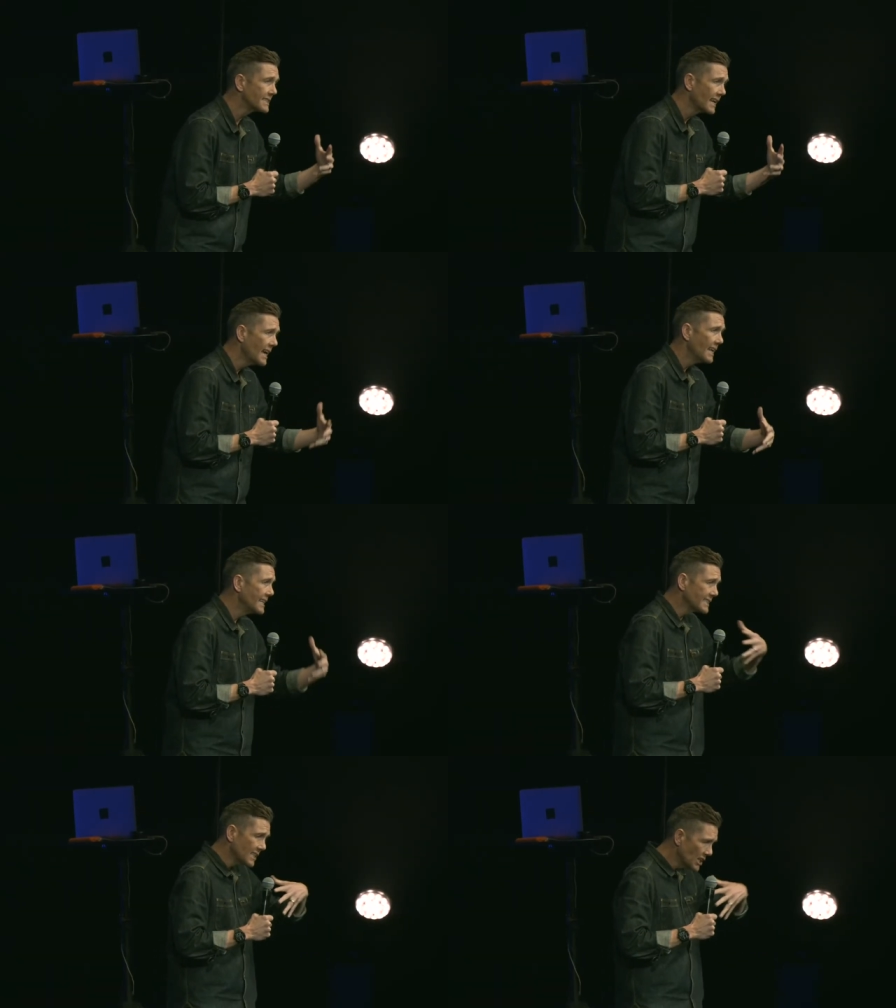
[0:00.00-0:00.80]
this,
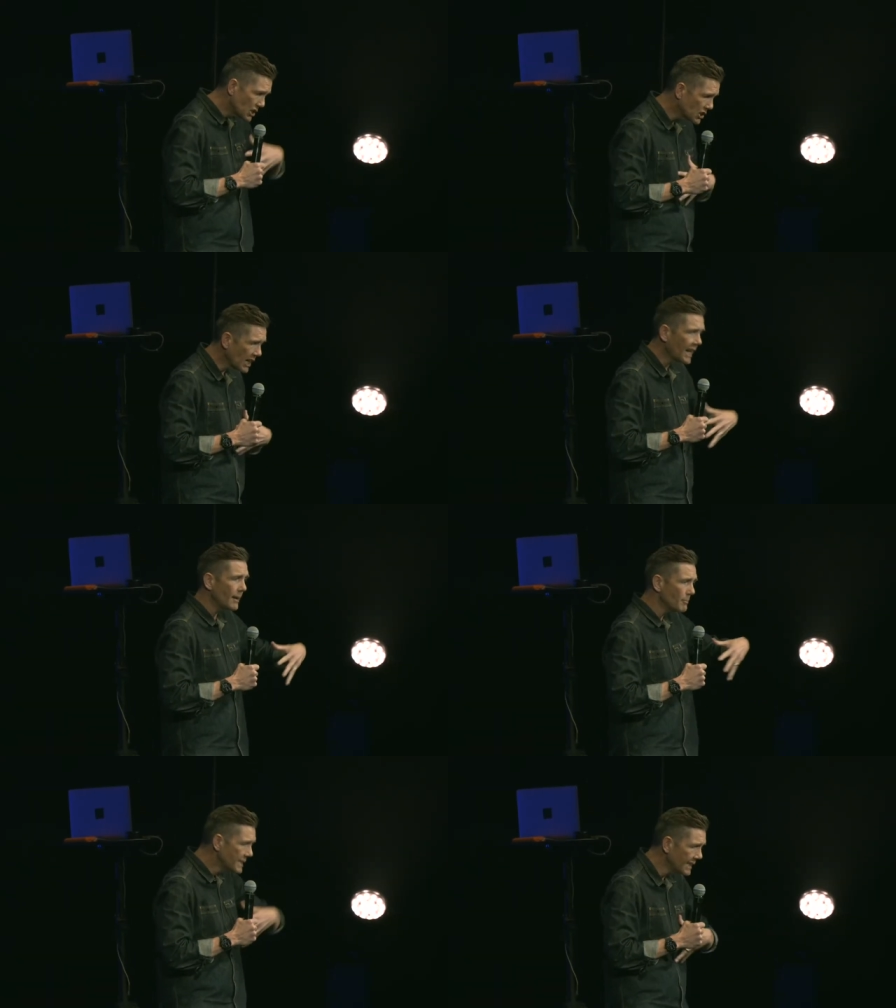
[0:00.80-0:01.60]
this
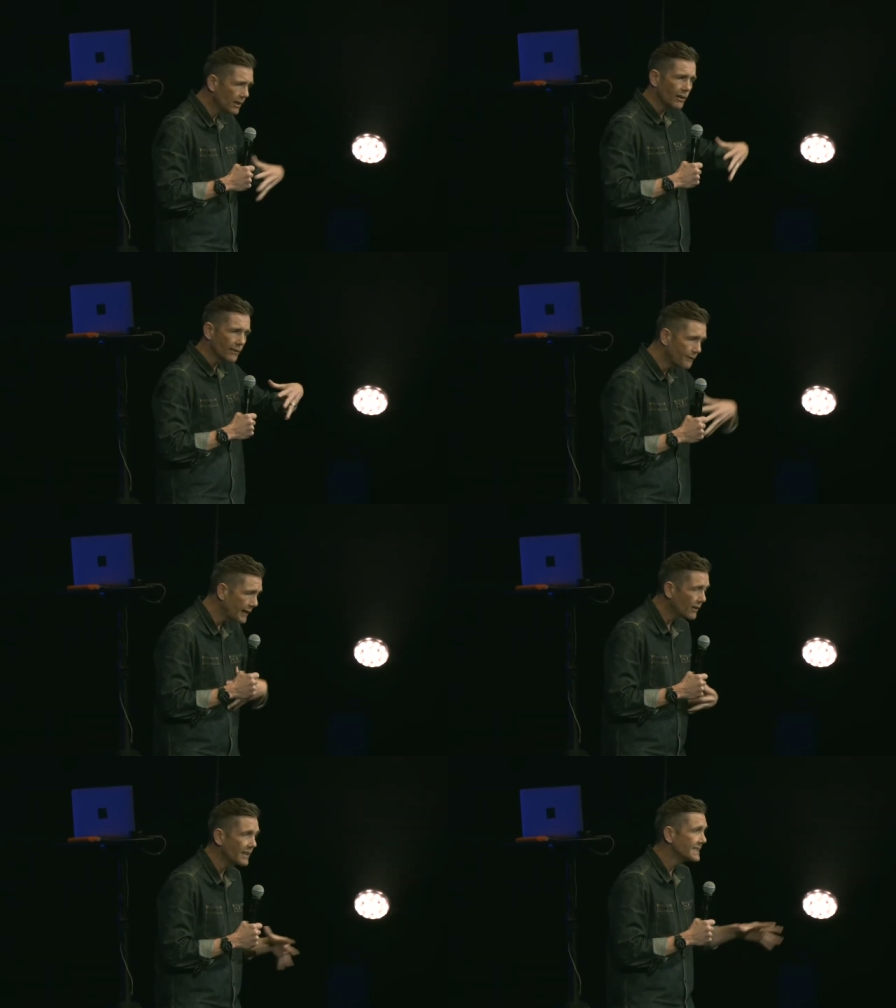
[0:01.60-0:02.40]
shame, guilt,
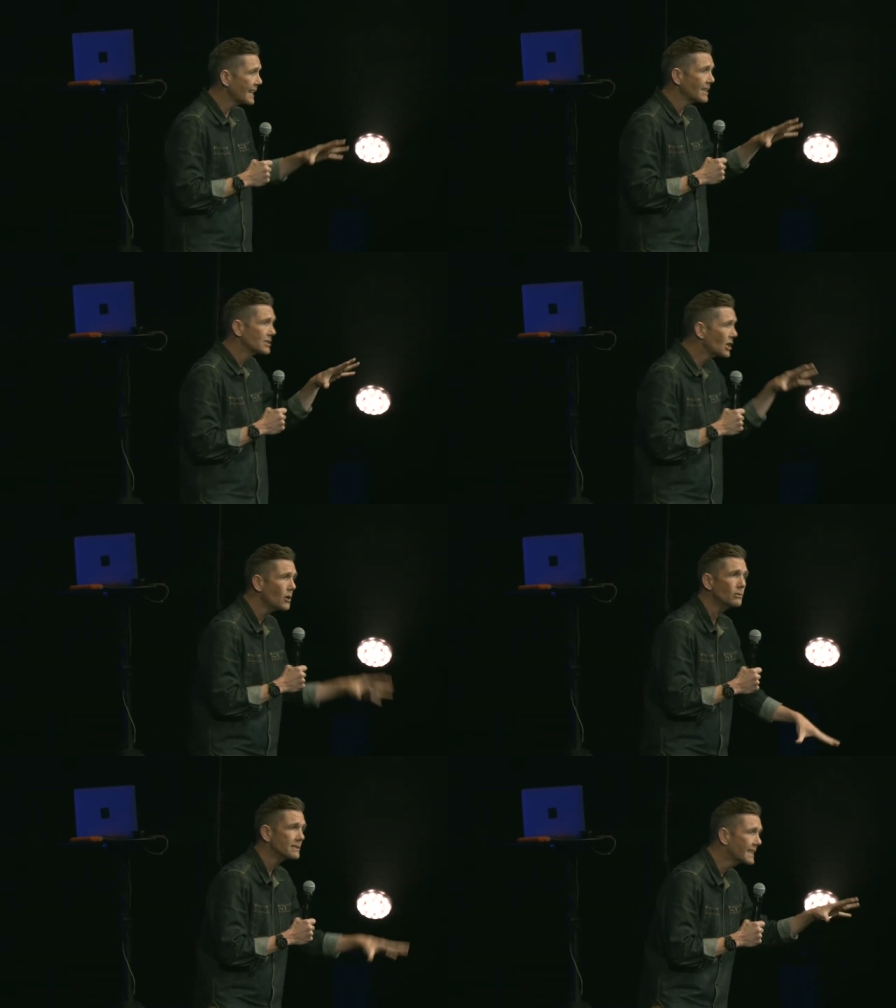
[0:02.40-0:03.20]
fear. And he's like,
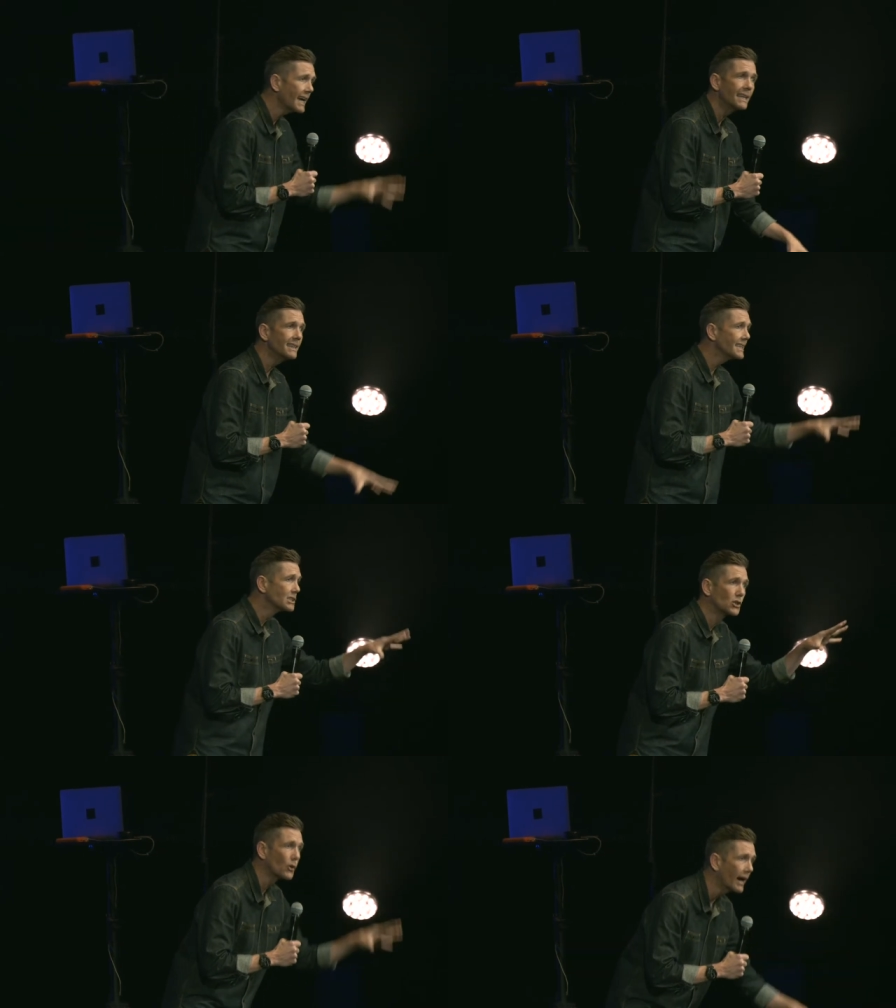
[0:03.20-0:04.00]
don't tend
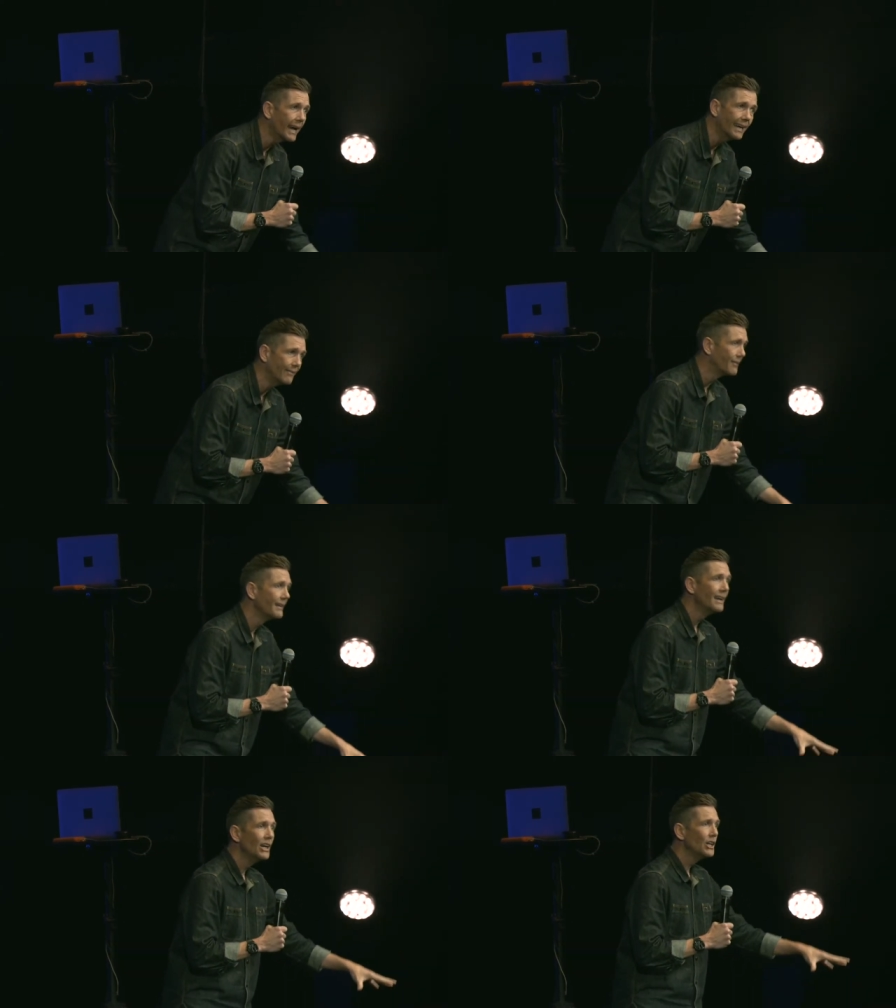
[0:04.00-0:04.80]
this grave.
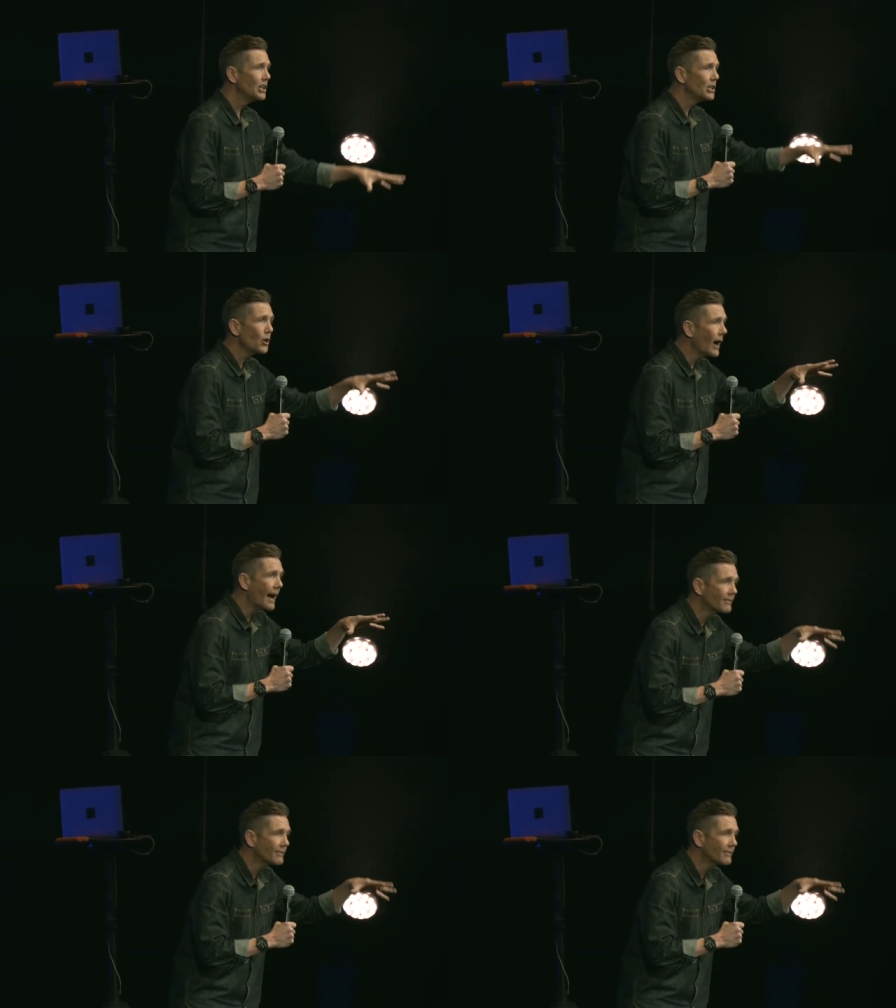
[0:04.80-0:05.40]
You, you don't have